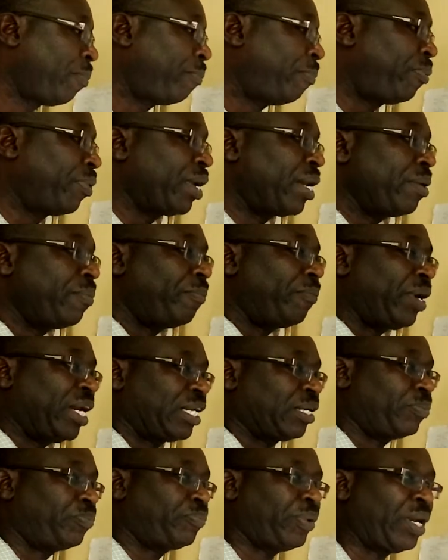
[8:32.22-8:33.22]

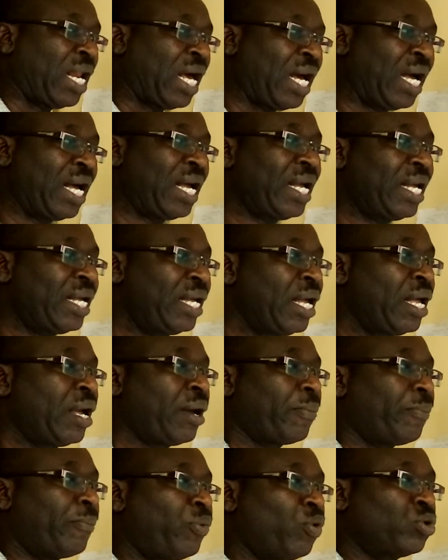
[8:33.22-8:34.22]
Pre-multiply
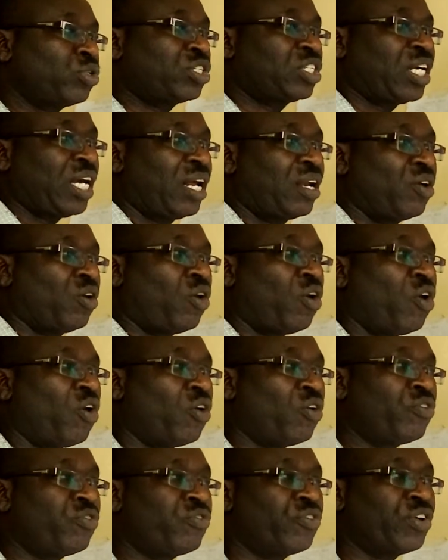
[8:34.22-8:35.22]
both sides
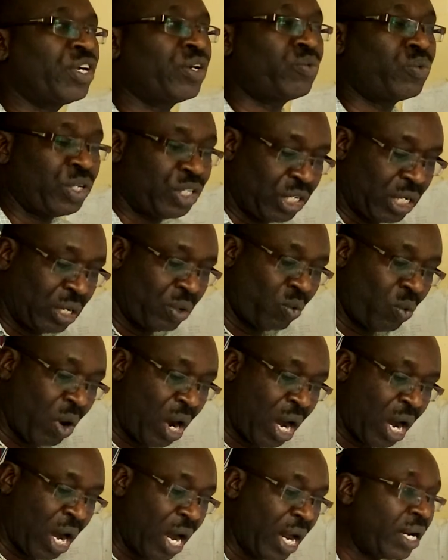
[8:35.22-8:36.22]
of equation
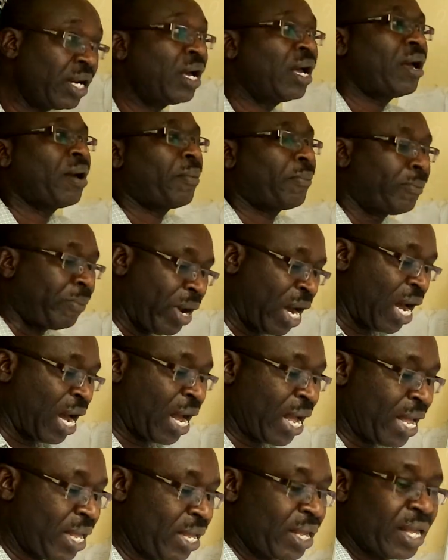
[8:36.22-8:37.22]
1
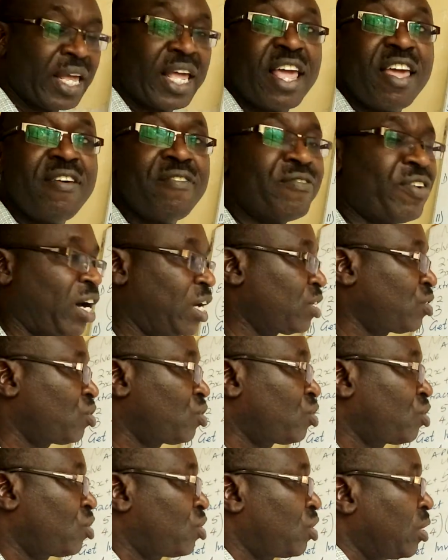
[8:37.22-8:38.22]
by
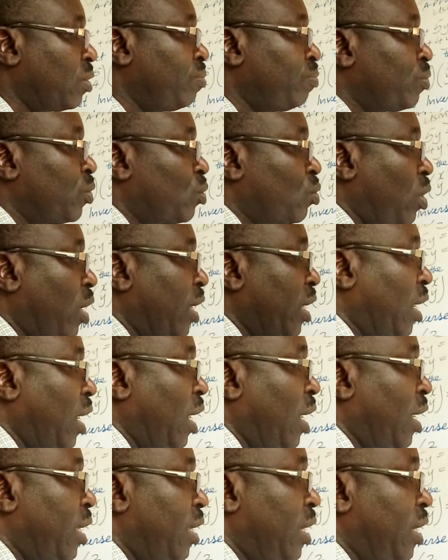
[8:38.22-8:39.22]
inverse. So I
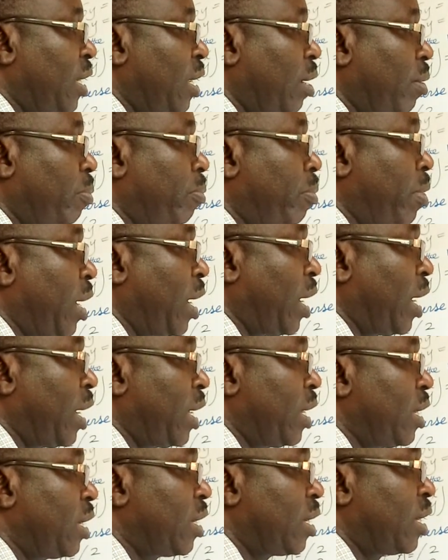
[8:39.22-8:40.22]
add here by